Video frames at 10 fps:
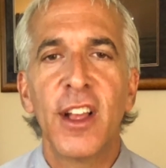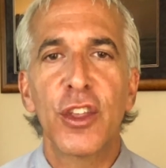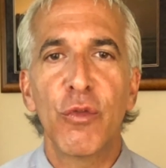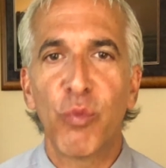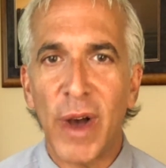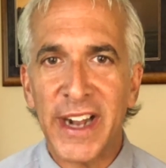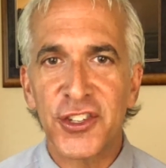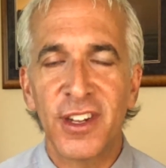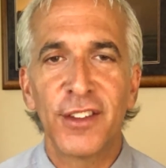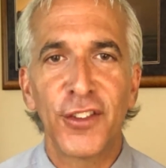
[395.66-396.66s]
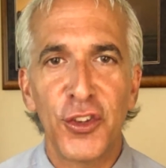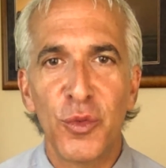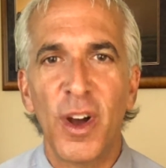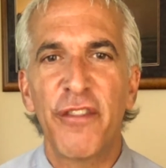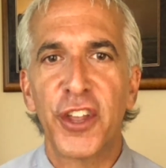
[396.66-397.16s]
you watched two
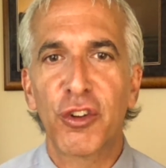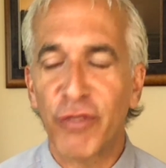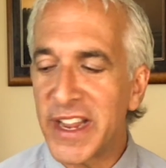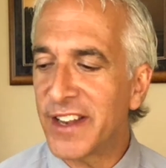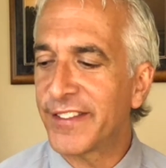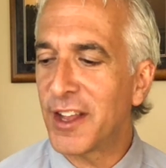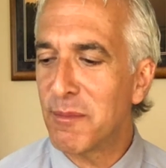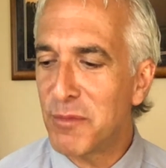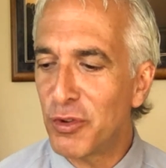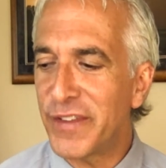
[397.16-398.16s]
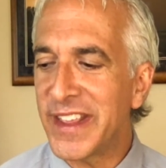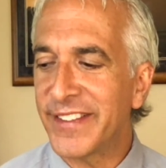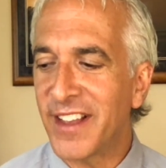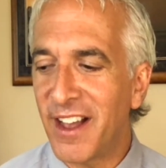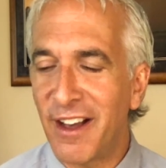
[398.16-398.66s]
of the greatest movies
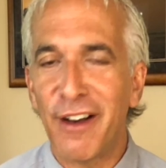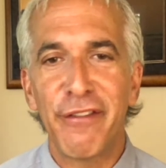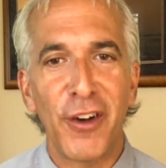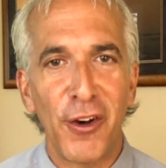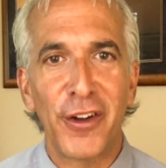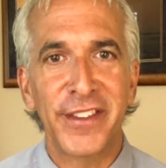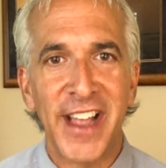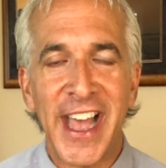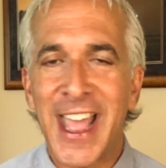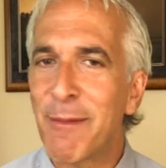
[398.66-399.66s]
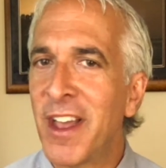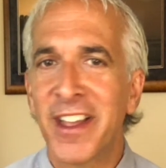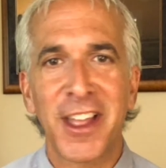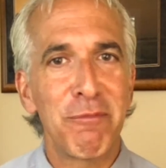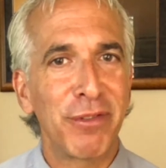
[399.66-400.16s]
of all time.
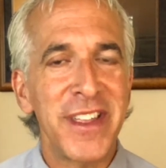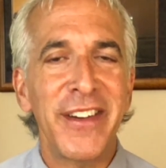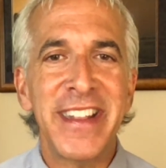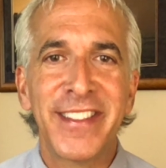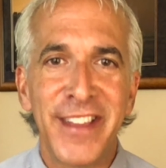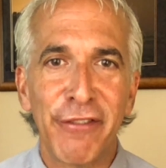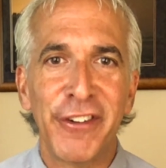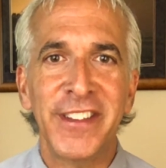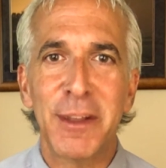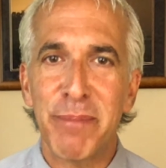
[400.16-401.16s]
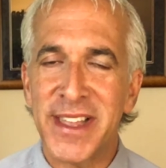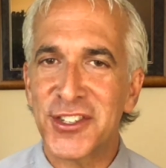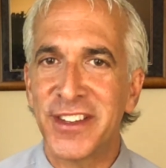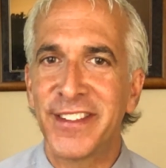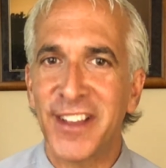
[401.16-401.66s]
Completely different
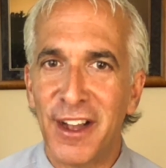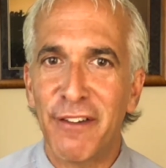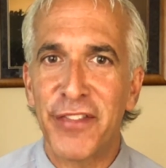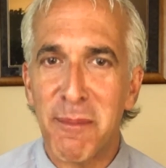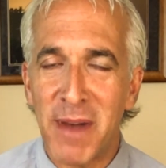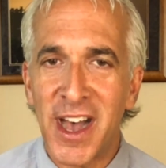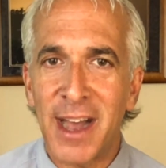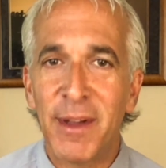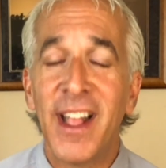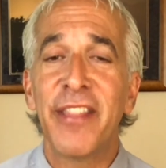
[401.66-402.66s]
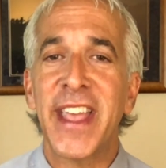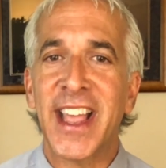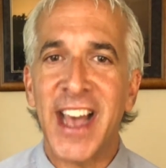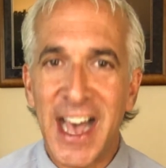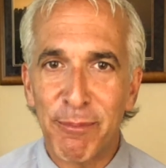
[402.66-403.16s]
depictions of the mob that
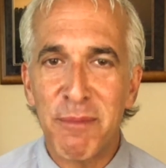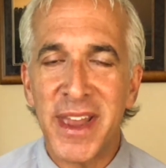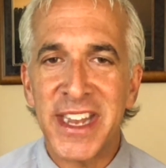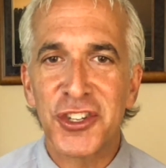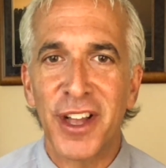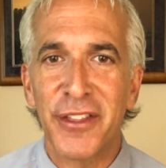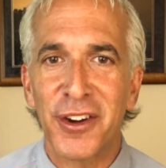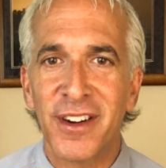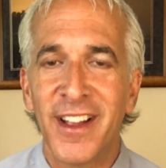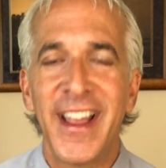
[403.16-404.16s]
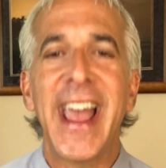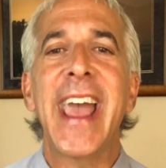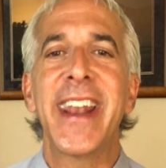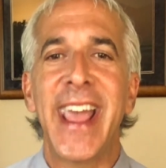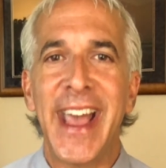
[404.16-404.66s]
complement each other.
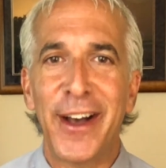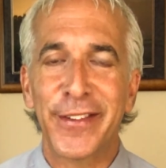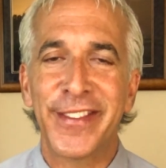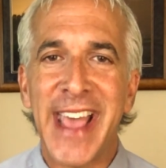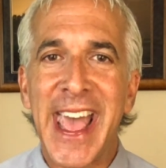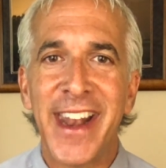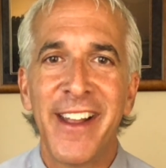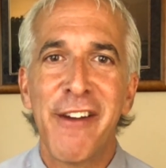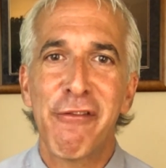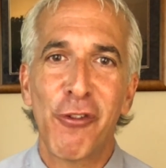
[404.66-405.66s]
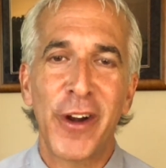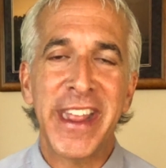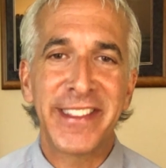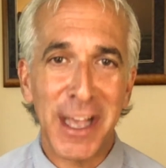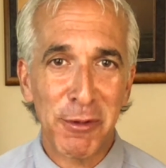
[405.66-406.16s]
And how's that for a
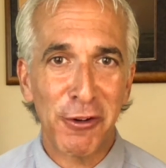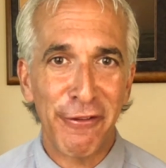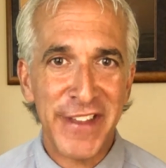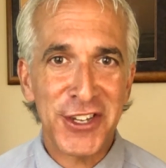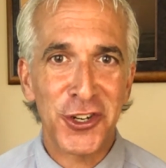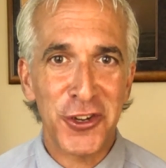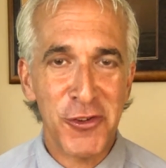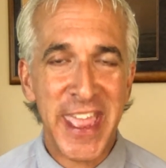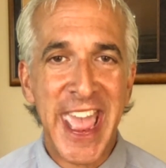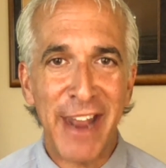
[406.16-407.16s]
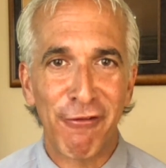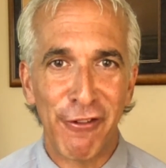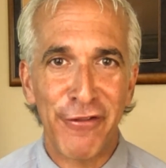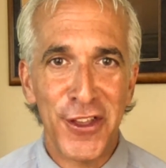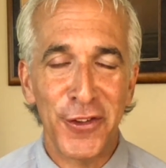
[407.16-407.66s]
double feature you can't
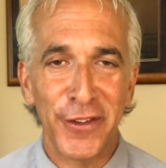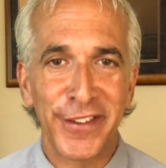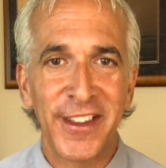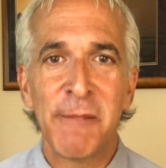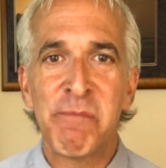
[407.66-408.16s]
refuse?